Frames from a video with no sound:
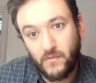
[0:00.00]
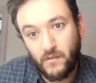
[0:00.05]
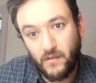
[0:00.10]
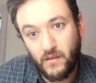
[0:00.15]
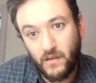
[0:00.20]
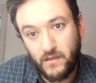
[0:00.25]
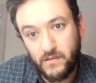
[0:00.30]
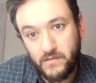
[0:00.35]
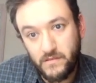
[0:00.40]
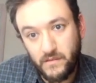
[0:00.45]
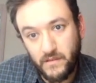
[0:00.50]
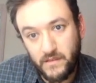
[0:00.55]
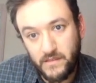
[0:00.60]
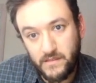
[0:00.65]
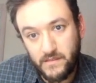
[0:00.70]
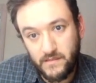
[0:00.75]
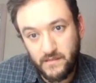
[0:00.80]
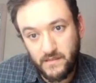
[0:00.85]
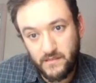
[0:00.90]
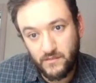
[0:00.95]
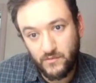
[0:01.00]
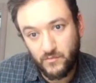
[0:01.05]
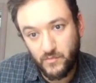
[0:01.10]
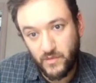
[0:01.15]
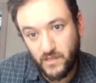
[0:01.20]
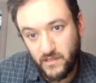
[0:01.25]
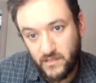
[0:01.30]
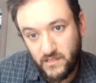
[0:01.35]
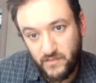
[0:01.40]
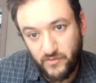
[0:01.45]
Okay, so this will be
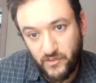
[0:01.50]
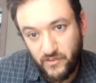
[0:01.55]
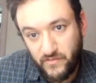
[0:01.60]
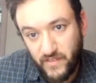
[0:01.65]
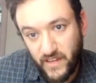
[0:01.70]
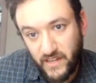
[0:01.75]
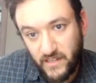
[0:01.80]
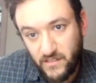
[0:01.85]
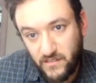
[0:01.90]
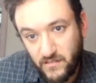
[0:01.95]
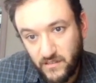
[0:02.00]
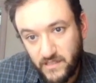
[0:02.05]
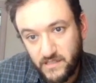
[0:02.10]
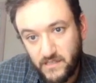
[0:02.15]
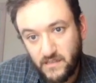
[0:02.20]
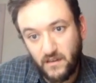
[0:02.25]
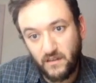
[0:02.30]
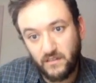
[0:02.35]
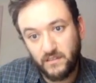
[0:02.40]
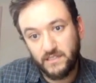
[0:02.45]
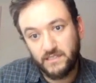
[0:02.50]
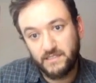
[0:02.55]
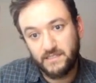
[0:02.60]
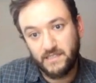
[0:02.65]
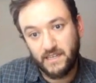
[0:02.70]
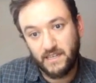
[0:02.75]
a different vector. Let's call it